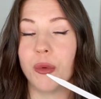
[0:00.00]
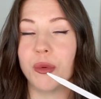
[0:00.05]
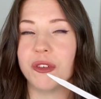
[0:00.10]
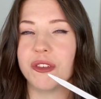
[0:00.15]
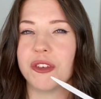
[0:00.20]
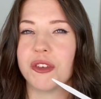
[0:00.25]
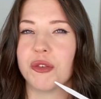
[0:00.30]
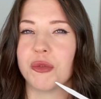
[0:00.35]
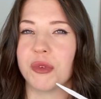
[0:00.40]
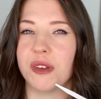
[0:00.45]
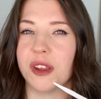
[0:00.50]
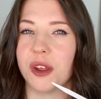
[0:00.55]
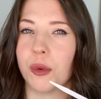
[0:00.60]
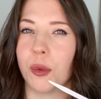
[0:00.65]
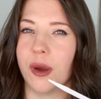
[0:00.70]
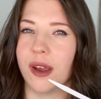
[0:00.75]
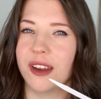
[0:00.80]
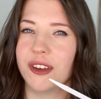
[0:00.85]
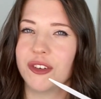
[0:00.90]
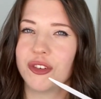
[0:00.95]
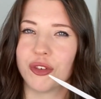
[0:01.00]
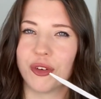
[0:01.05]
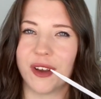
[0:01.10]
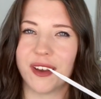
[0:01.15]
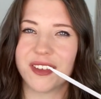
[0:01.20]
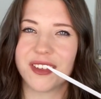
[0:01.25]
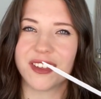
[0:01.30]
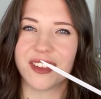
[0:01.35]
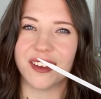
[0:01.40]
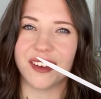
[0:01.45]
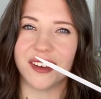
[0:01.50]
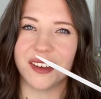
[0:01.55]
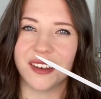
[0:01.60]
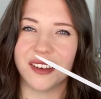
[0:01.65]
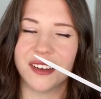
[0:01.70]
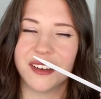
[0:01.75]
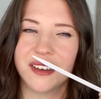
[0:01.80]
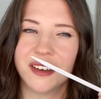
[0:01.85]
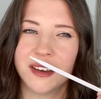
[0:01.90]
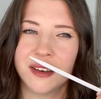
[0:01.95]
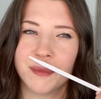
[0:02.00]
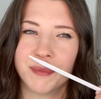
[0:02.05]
which is really quite interesting.